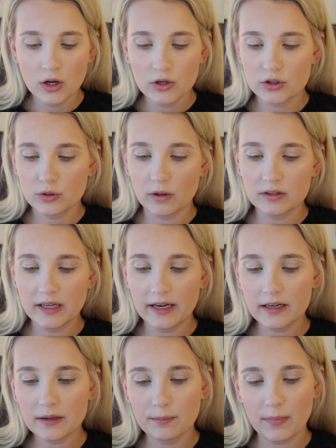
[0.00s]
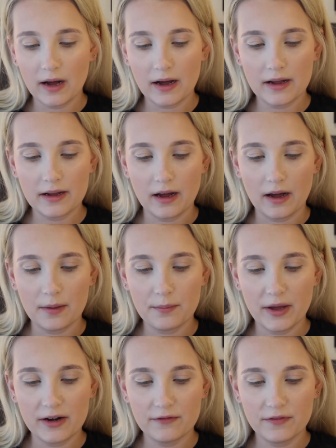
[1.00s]
So I'll take my
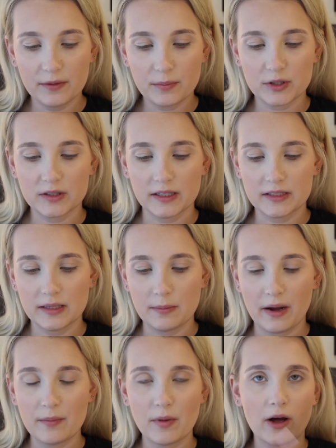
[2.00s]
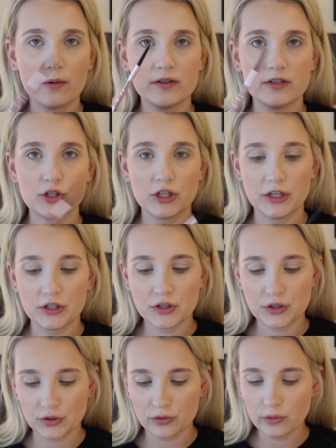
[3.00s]
Benefit Precisely My Brow in the shade
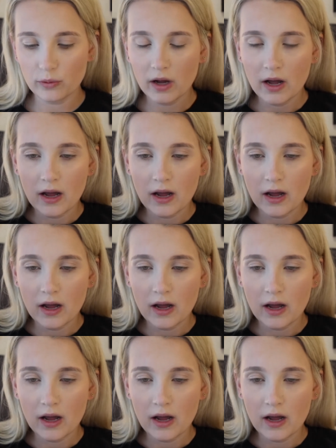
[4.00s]
2.